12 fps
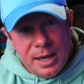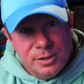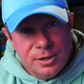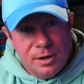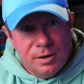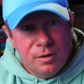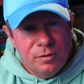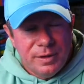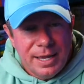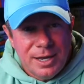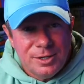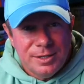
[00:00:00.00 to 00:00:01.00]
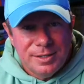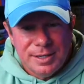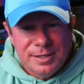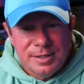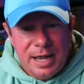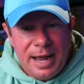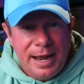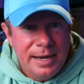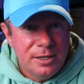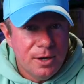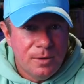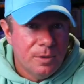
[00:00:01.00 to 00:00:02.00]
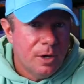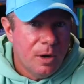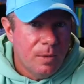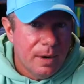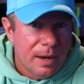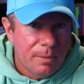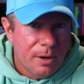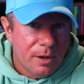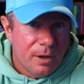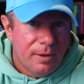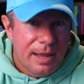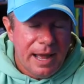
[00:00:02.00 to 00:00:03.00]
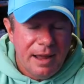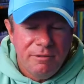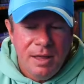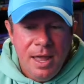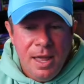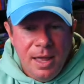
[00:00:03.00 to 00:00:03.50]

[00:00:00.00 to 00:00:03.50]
and turn on notifications, because I don't know when I'm going to go live.